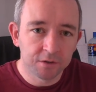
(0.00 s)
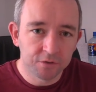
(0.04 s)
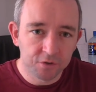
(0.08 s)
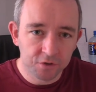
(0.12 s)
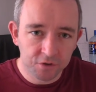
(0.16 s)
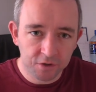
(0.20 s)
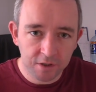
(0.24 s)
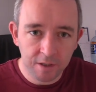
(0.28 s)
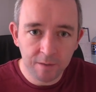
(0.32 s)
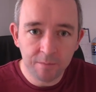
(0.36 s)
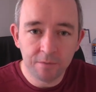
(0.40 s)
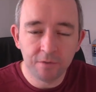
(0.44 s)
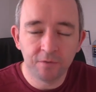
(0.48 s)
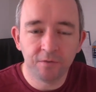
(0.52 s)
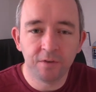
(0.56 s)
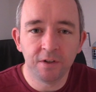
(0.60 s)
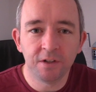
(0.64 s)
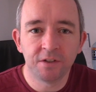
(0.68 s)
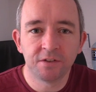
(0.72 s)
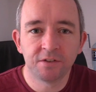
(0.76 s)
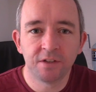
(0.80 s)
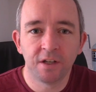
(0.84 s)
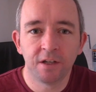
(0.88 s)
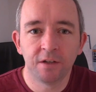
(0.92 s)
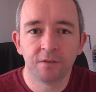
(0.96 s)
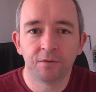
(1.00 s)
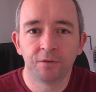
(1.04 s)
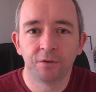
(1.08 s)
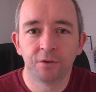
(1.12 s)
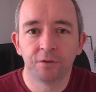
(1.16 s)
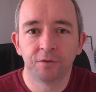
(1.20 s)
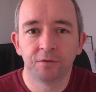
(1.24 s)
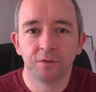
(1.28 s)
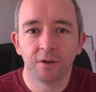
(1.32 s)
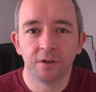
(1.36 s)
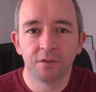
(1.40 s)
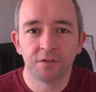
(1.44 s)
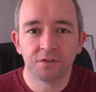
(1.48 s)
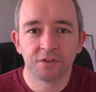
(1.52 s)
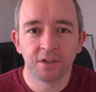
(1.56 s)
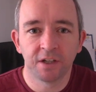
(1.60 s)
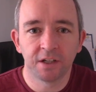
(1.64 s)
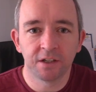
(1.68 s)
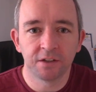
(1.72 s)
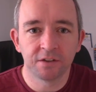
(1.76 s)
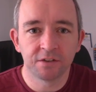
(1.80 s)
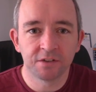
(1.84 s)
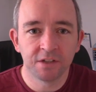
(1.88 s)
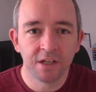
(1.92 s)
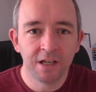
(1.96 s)
just keep the feet steady for the five
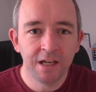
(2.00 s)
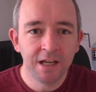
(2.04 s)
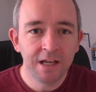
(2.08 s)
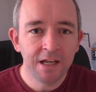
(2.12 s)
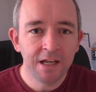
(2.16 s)
seconds.